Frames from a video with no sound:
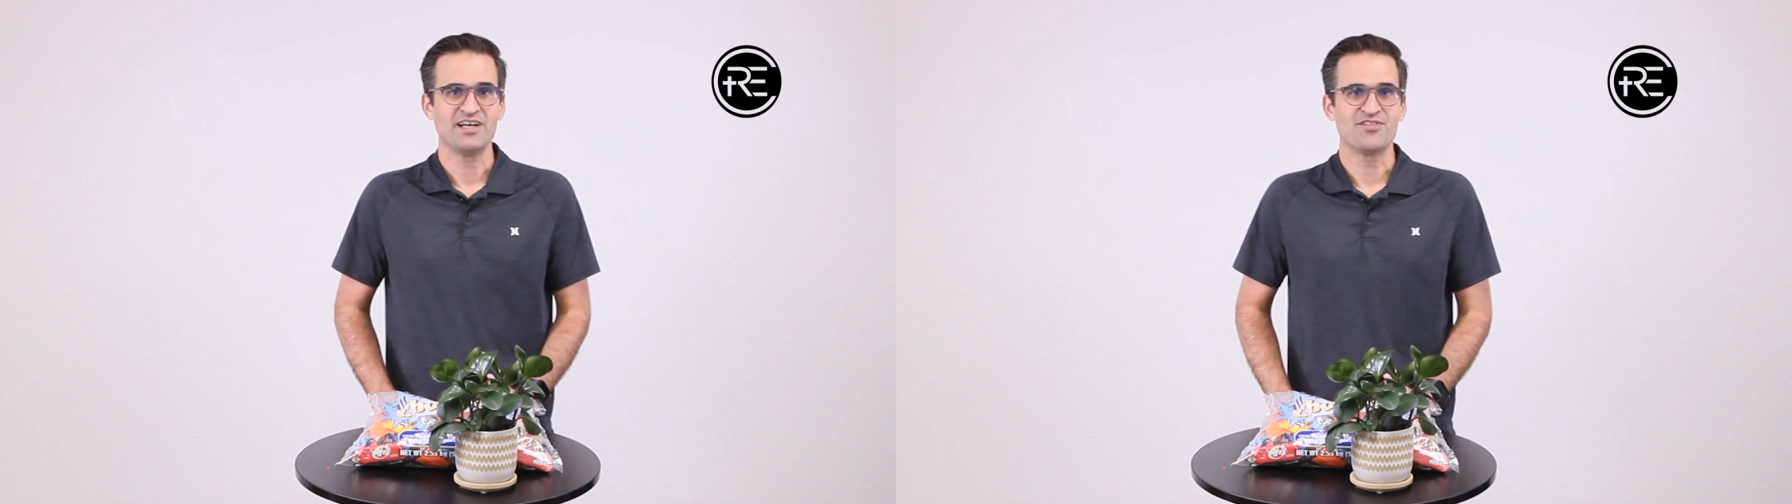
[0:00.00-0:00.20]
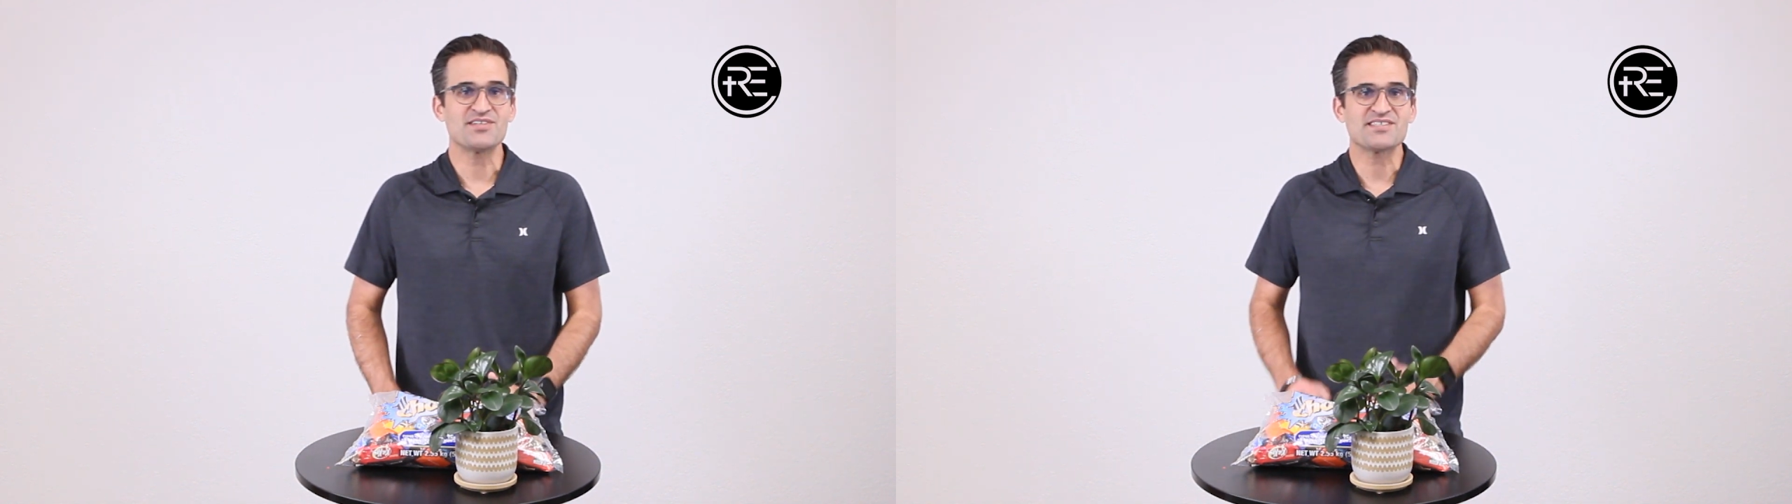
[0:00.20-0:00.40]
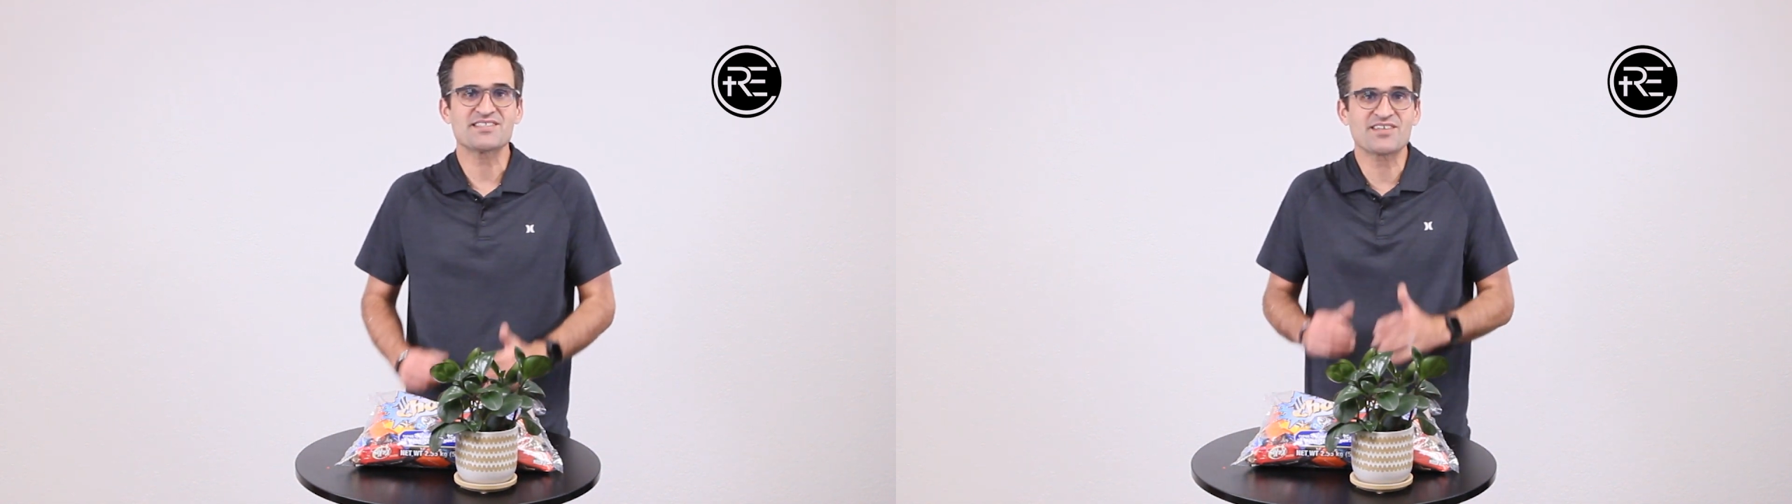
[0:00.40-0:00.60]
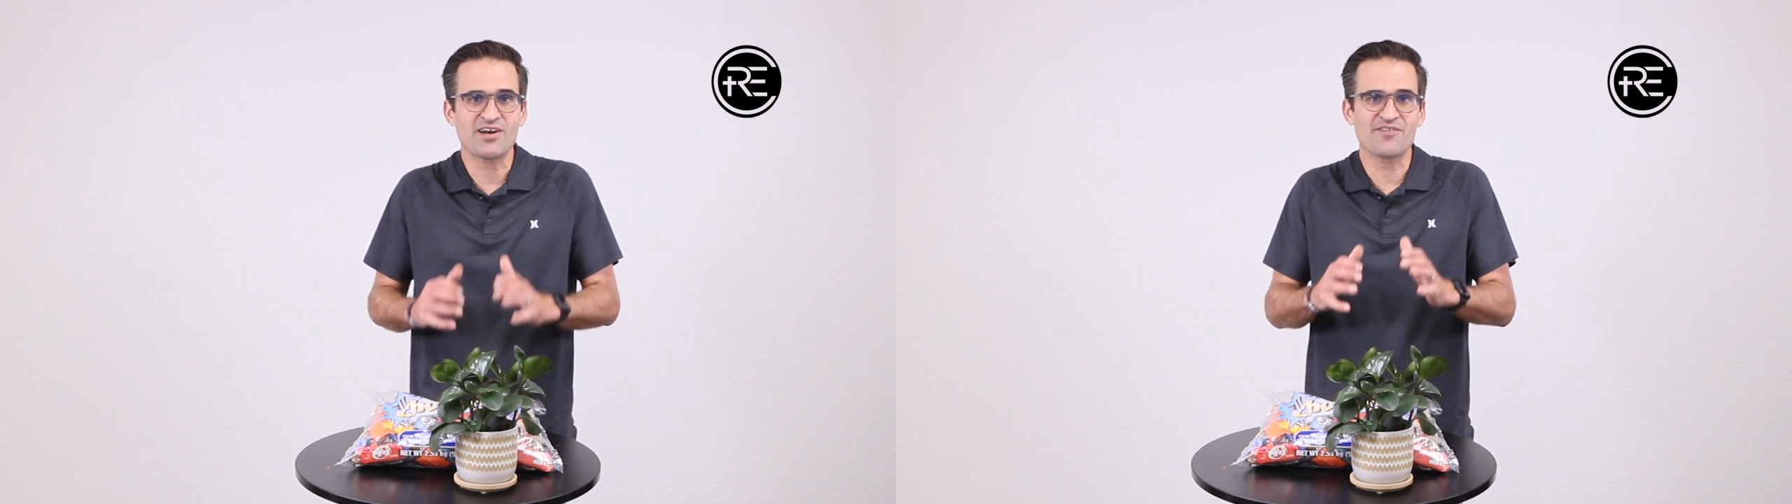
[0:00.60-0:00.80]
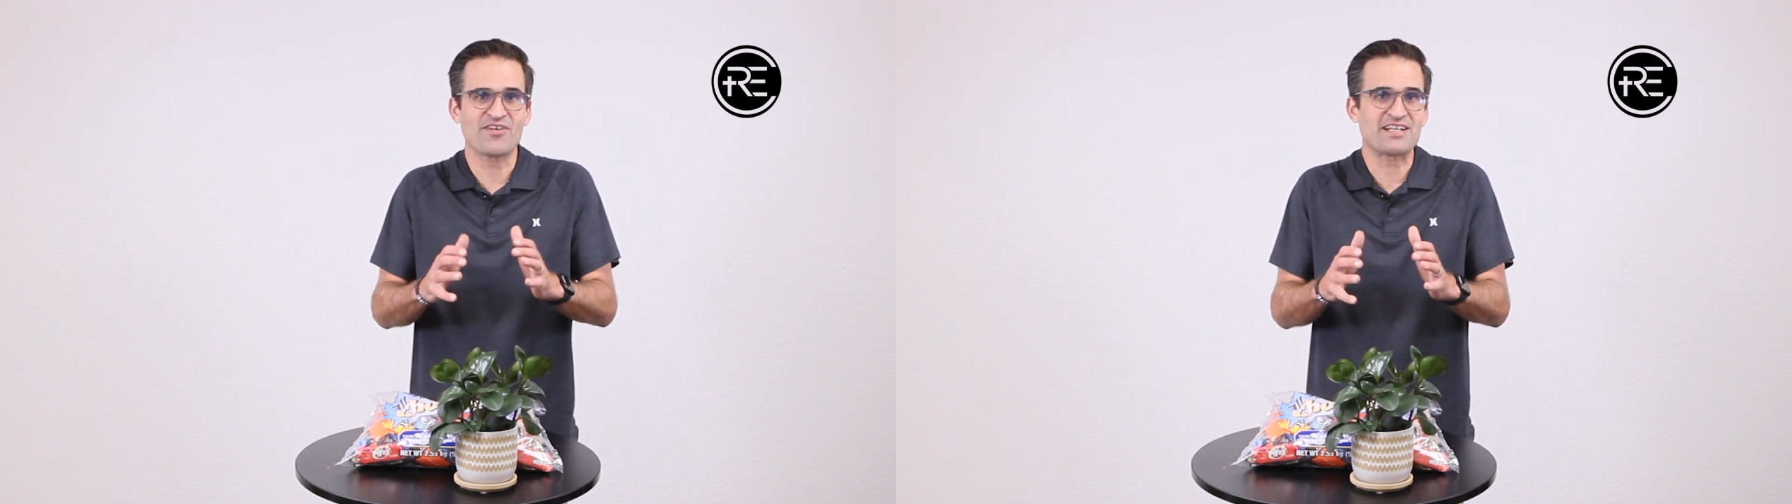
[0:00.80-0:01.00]
This is
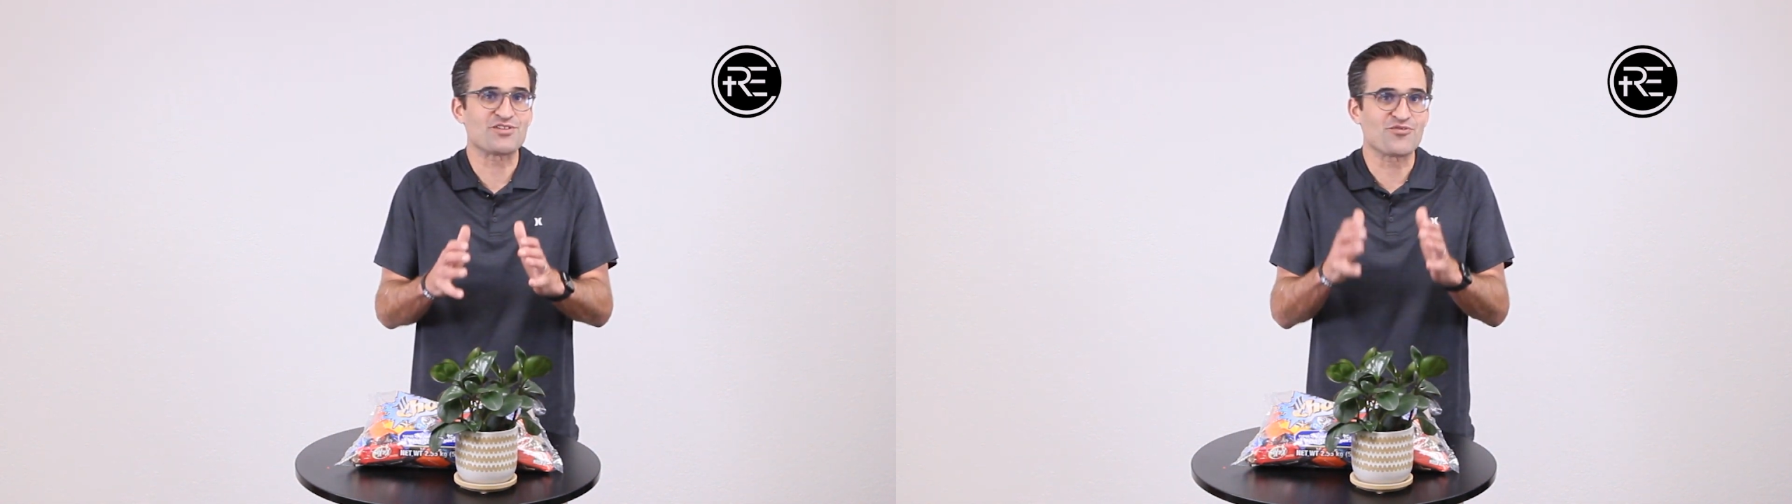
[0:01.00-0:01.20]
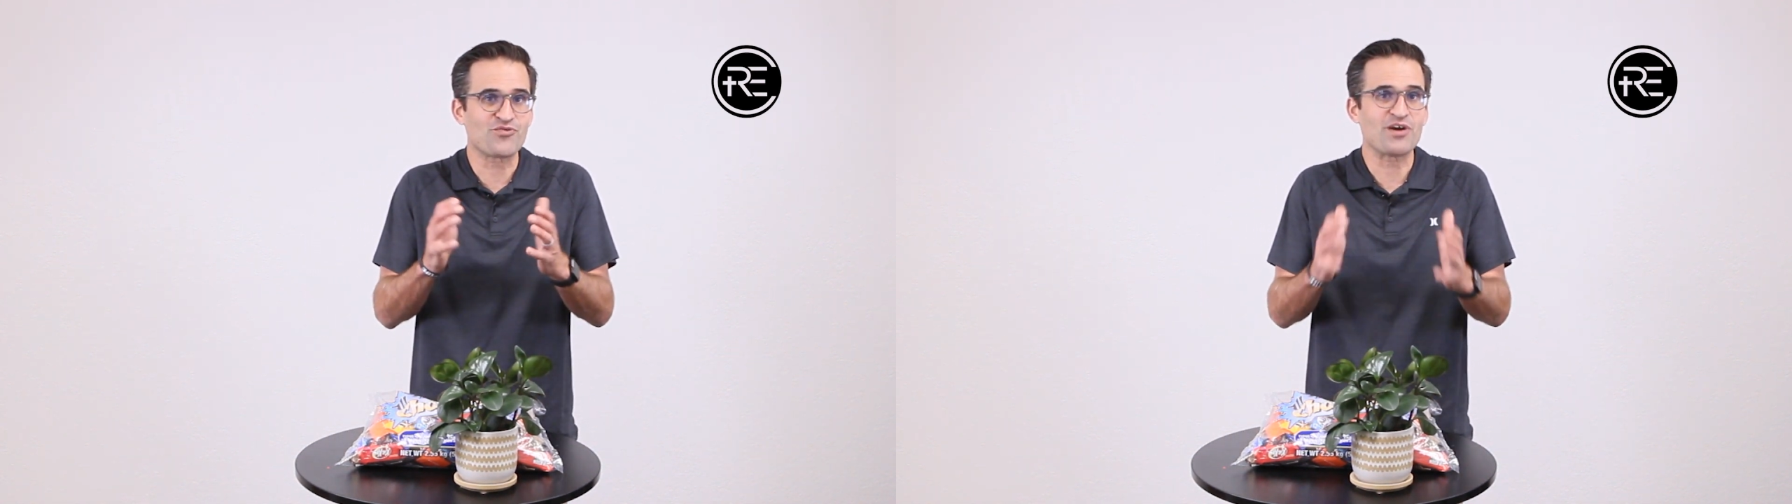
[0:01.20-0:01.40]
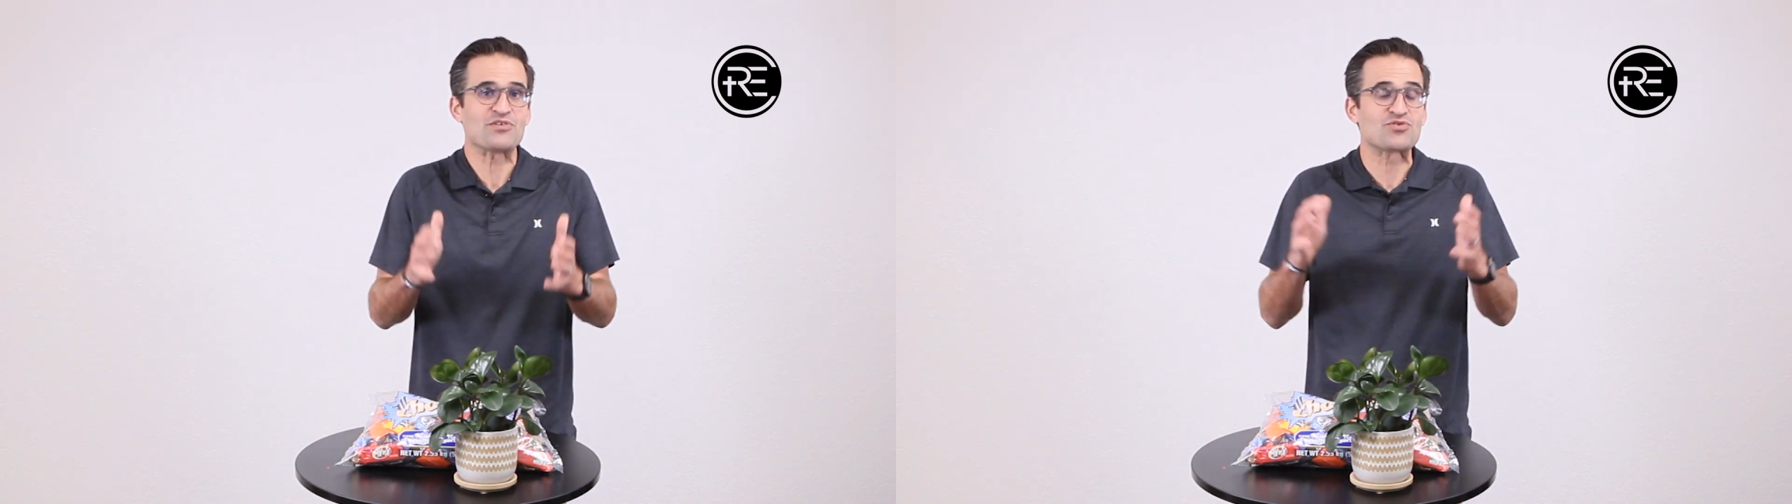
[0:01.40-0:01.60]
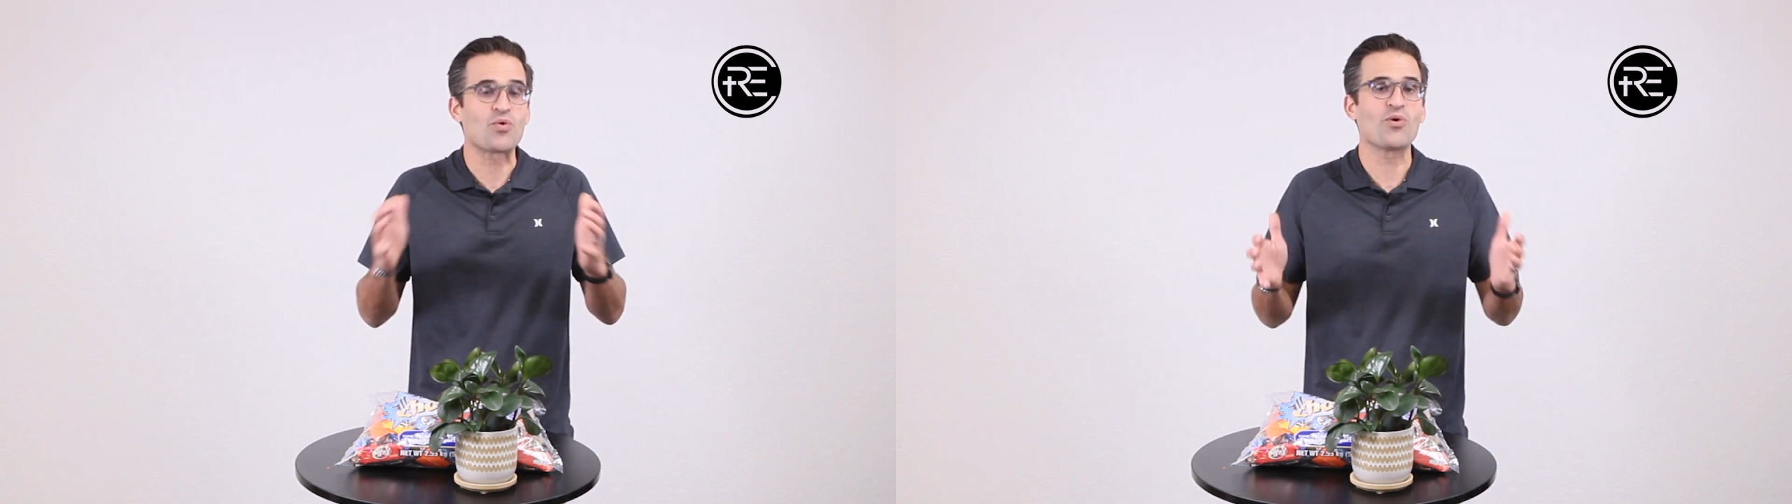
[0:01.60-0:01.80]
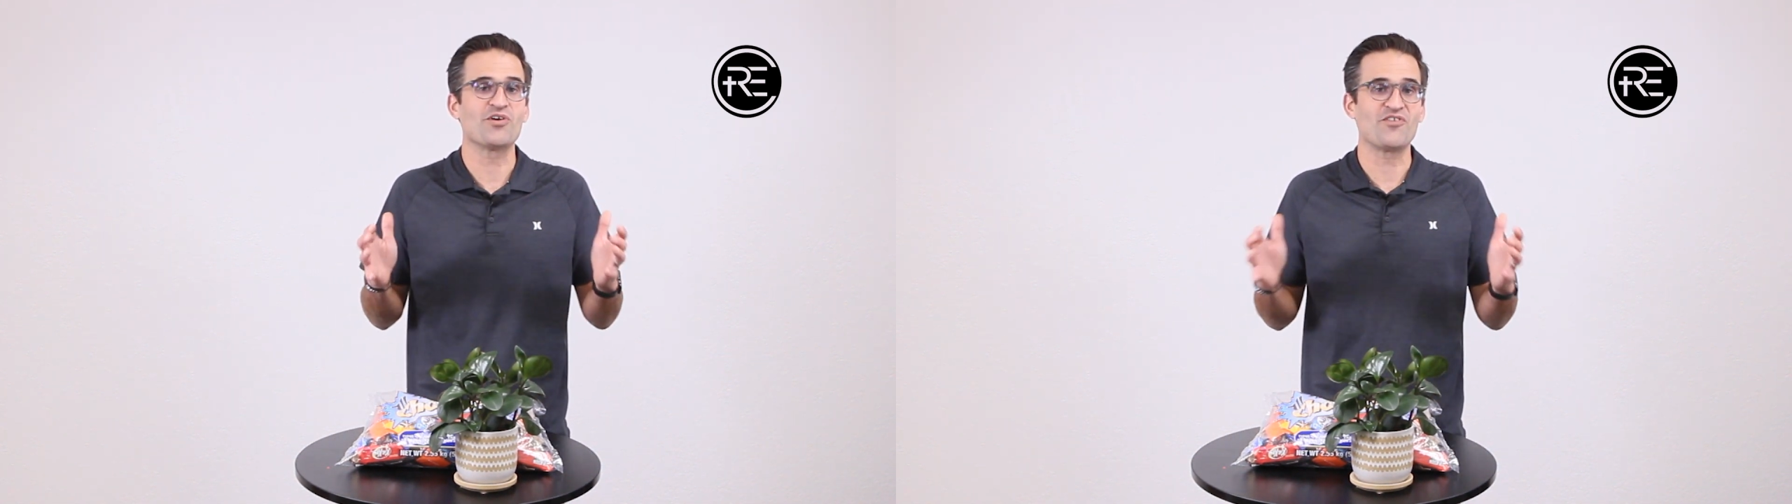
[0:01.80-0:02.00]
kind of like the front
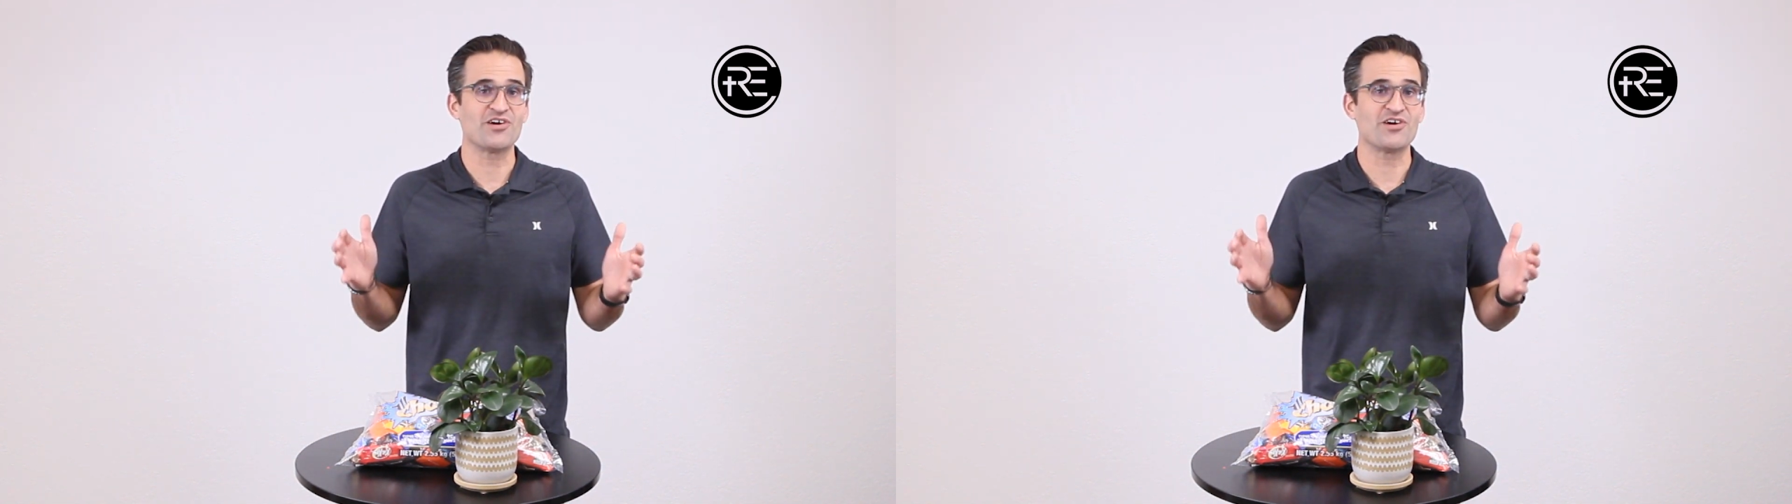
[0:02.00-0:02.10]
door of